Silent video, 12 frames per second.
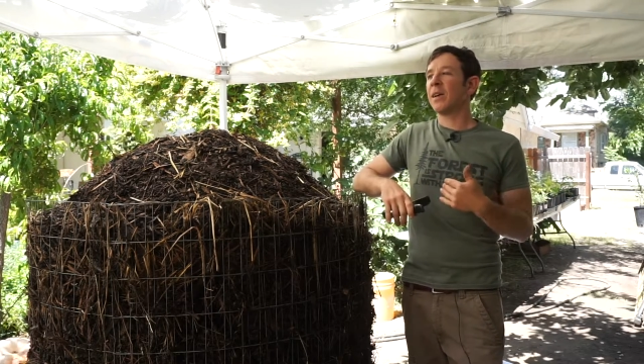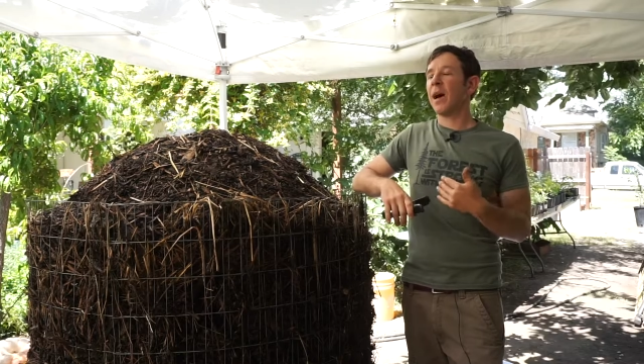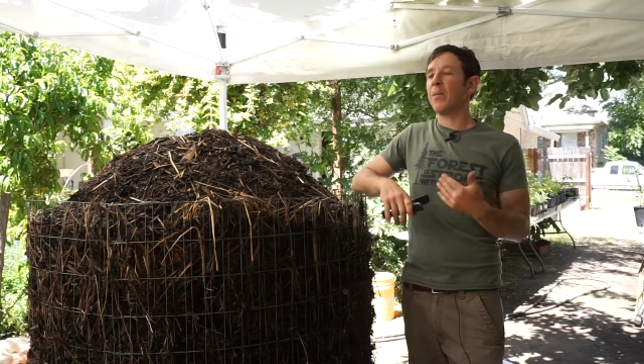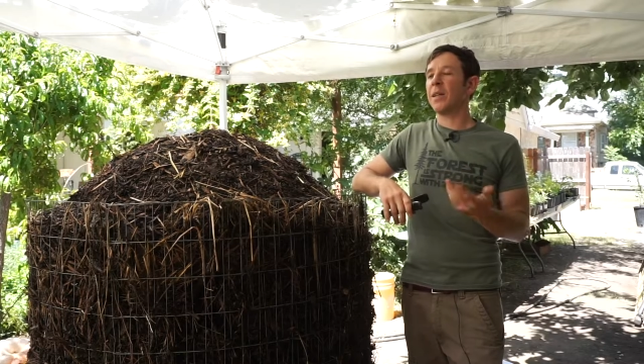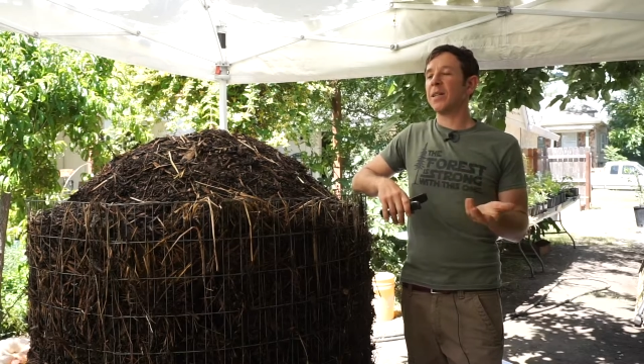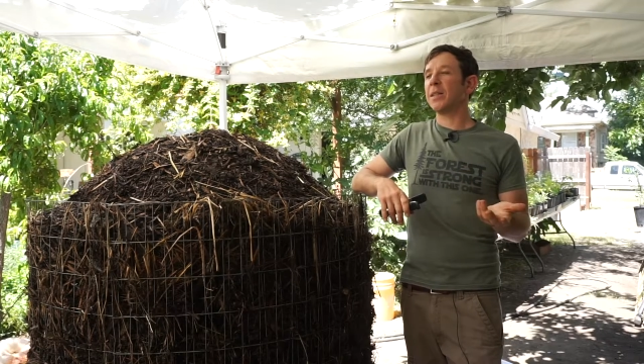
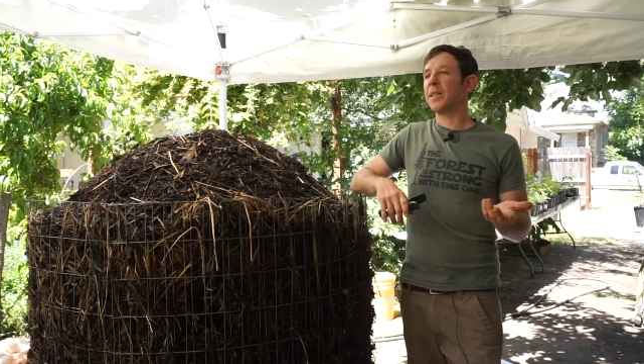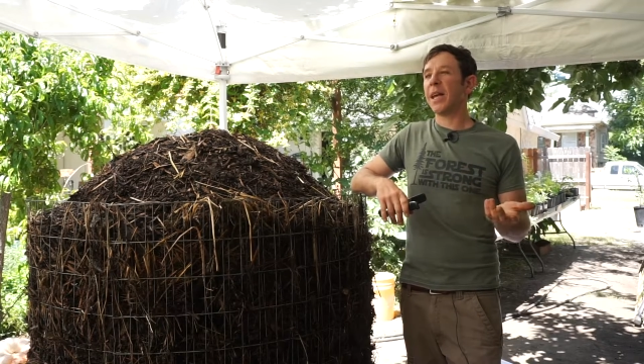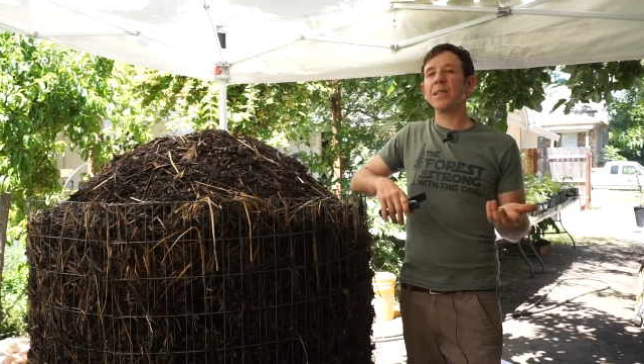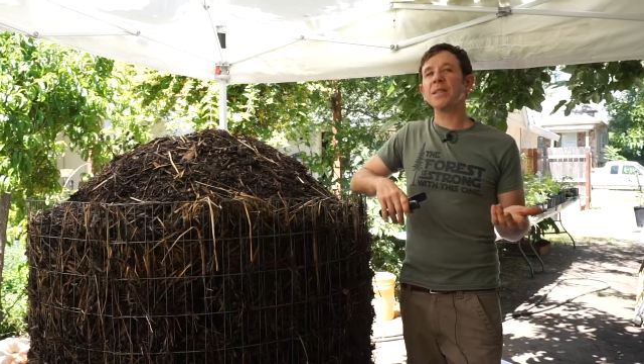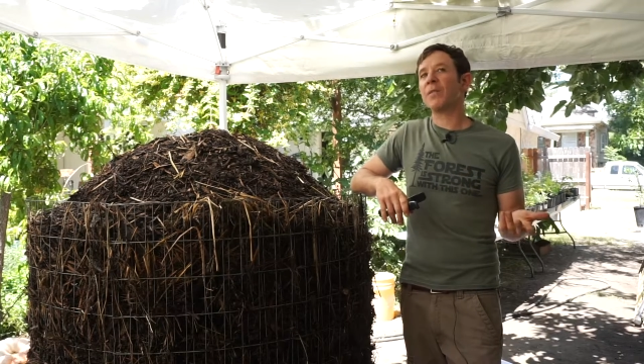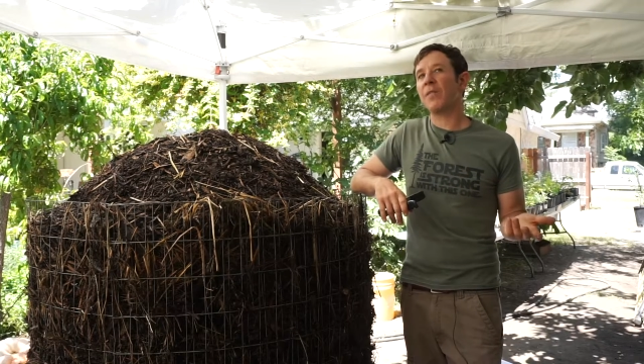I mean,
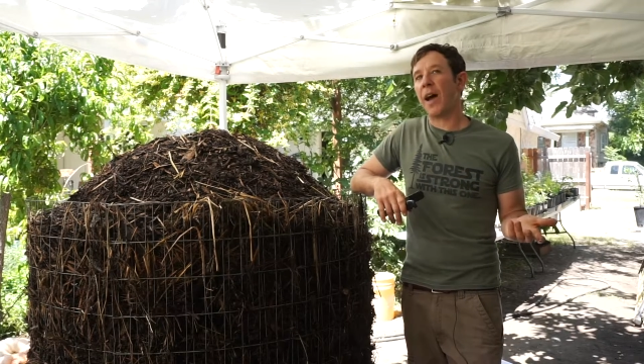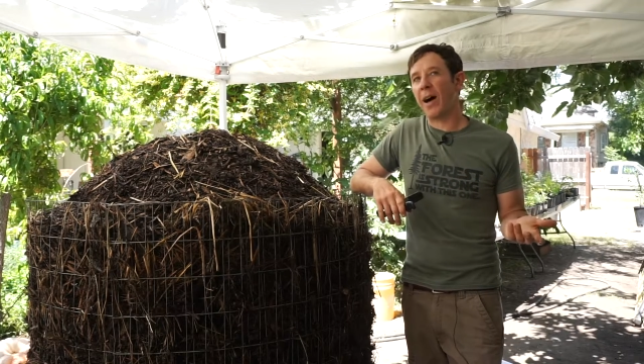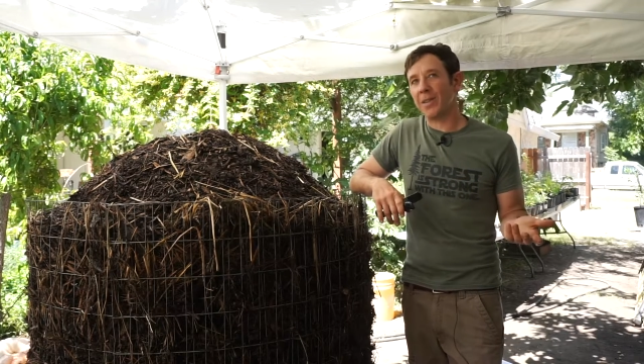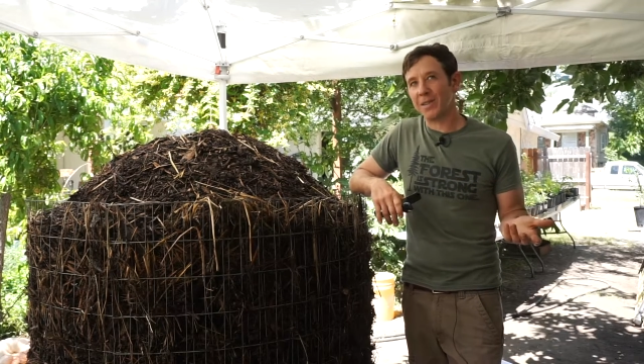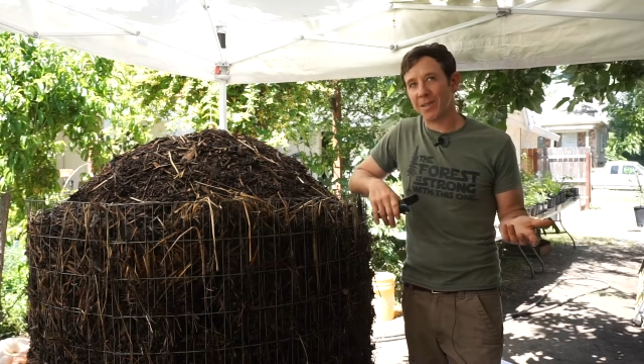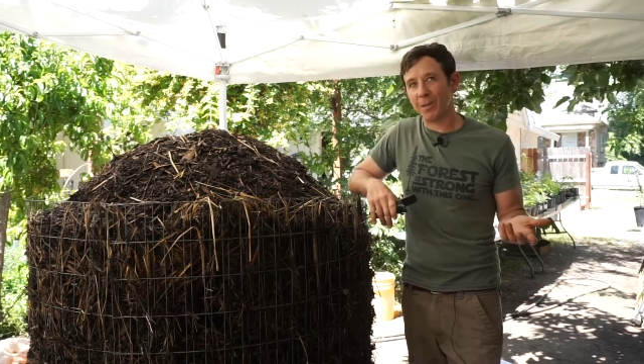tens of
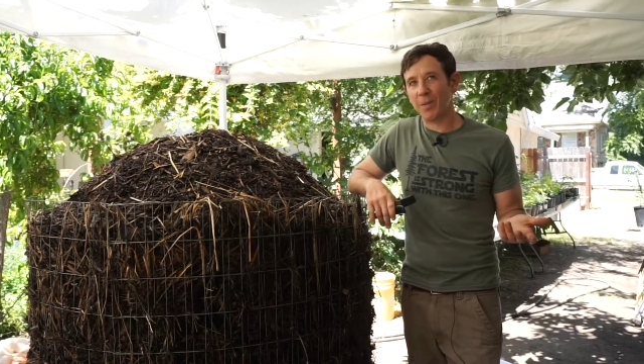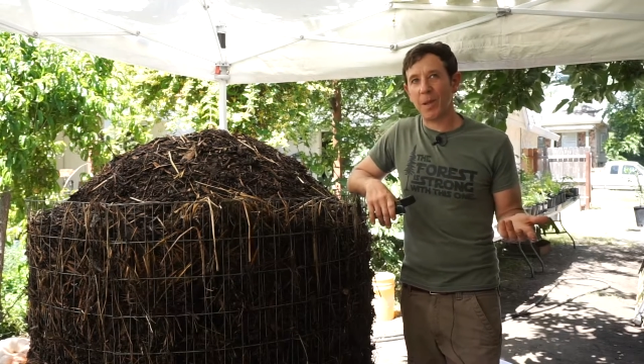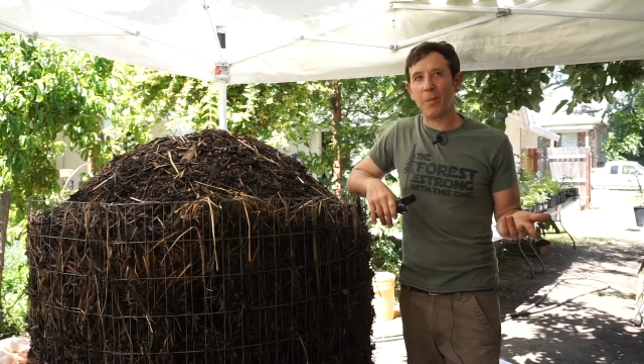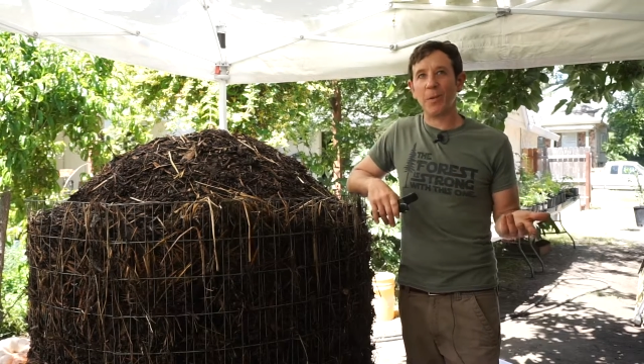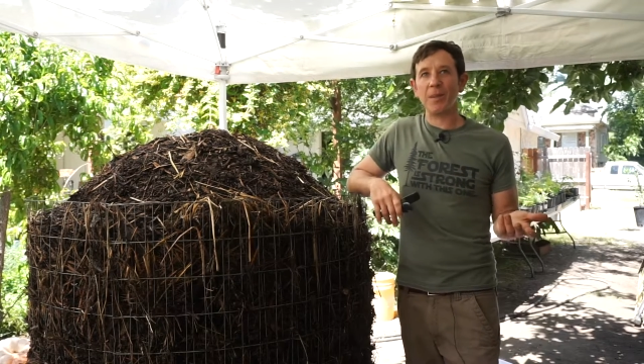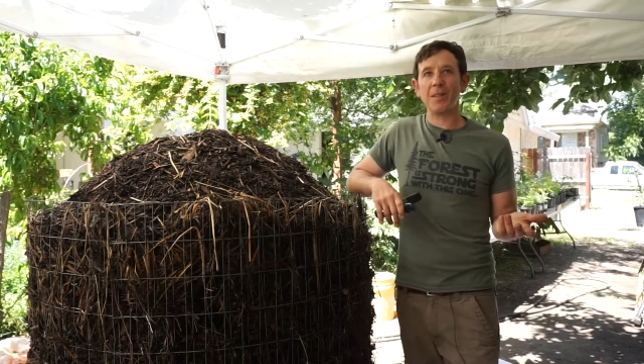thousands of
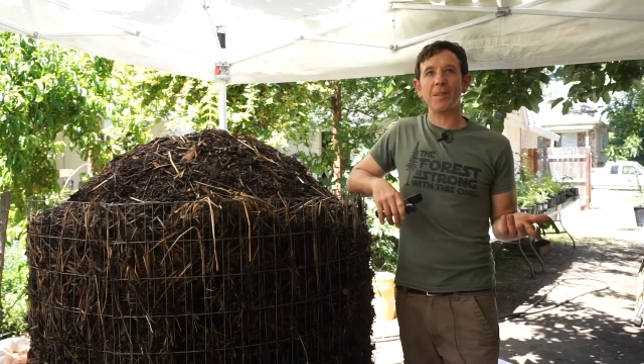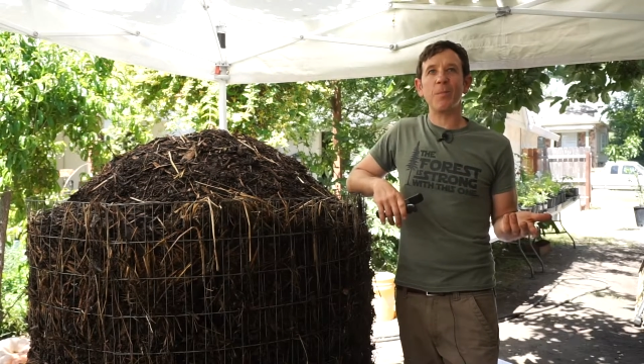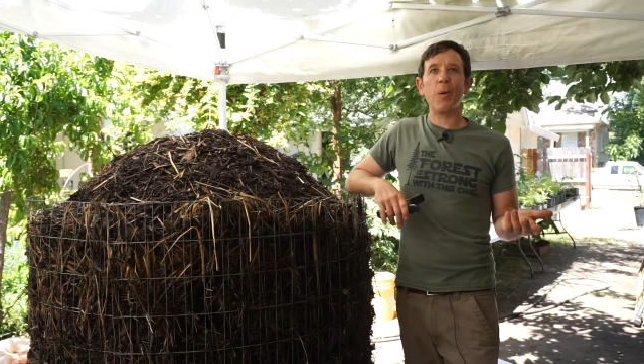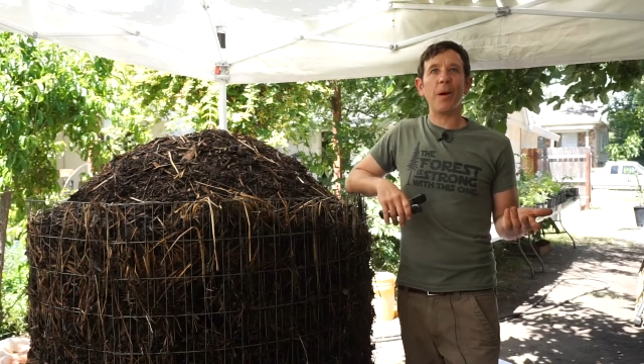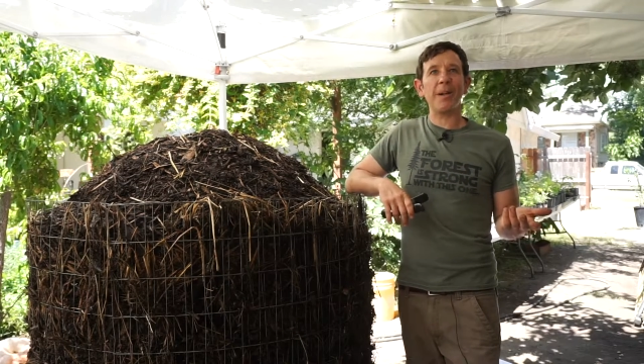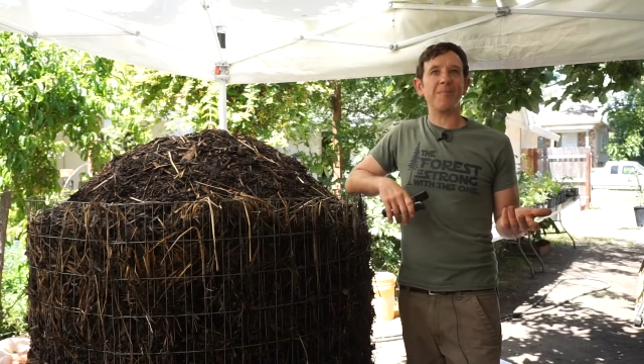people at this
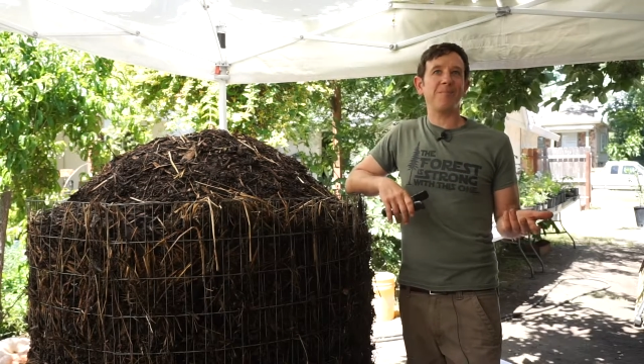point,